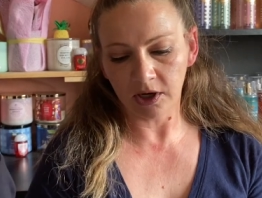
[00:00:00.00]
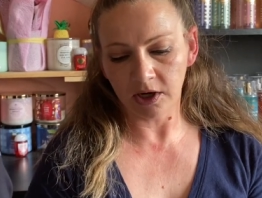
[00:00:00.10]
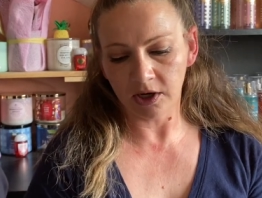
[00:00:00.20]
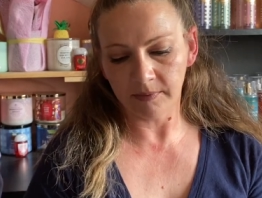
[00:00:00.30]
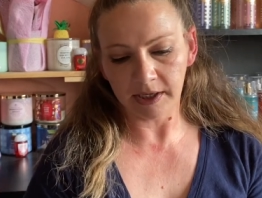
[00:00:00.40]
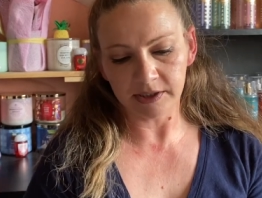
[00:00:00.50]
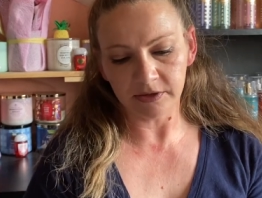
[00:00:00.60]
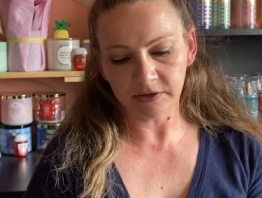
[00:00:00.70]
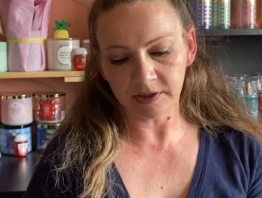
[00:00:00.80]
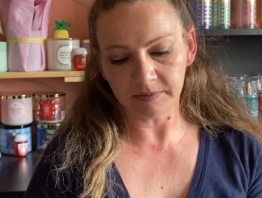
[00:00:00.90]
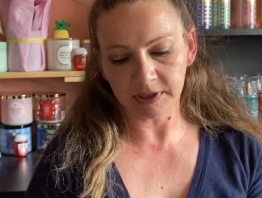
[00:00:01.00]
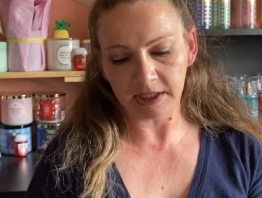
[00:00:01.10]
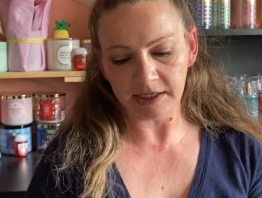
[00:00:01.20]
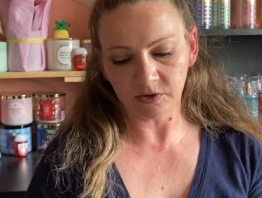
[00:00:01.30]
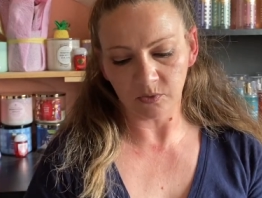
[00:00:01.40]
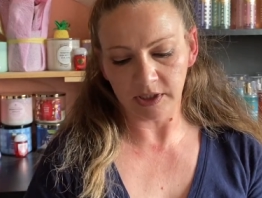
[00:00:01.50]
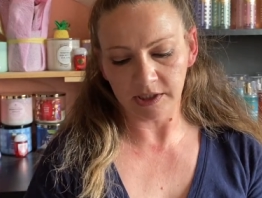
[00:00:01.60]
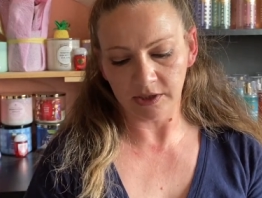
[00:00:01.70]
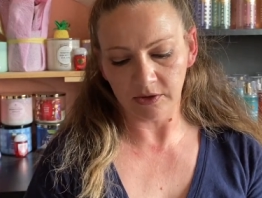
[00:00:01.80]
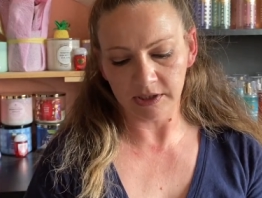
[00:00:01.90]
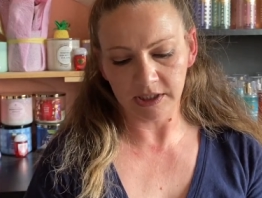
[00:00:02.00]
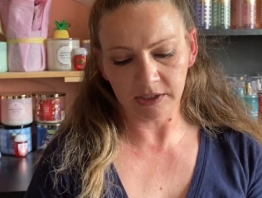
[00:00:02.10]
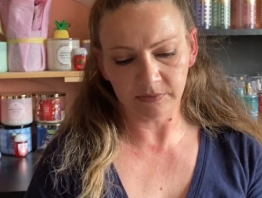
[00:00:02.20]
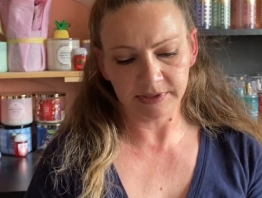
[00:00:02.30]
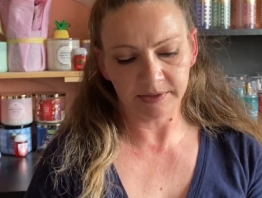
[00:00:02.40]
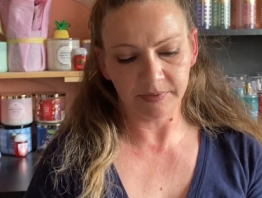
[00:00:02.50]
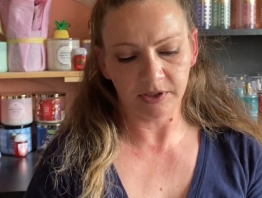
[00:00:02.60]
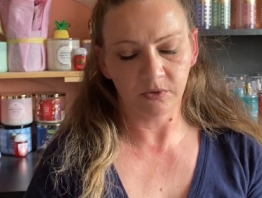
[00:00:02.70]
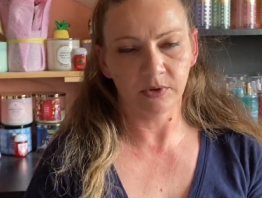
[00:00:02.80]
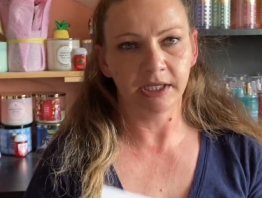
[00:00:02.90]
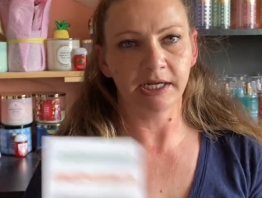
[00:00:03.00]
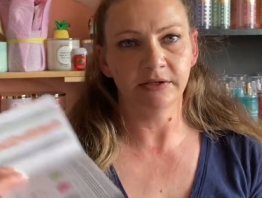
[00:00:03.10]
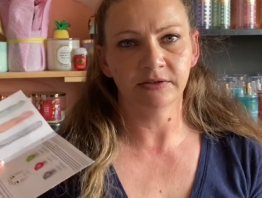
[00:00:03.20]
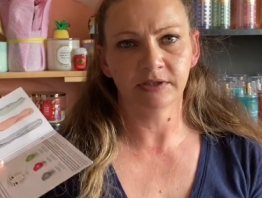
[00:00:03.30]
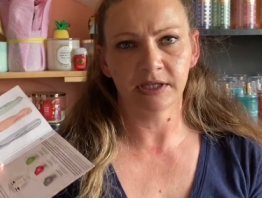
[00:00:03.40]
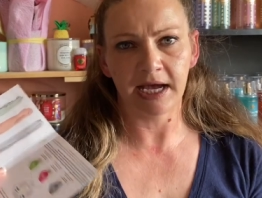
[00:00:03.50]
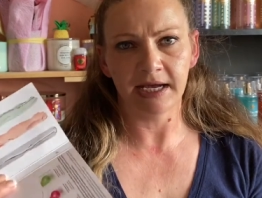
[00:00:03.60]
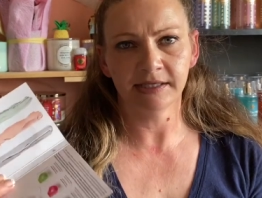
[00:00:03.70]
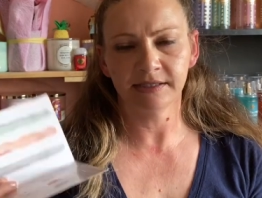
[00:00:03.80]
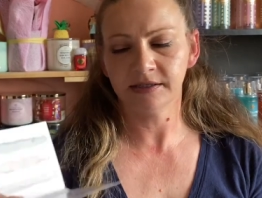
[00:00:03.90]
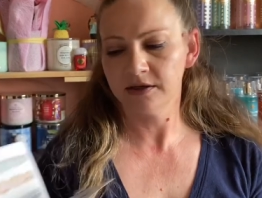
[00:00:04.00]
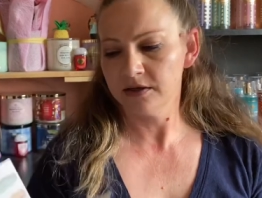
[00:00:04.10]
I used up the last one in here. I think it was the pink one that I used last.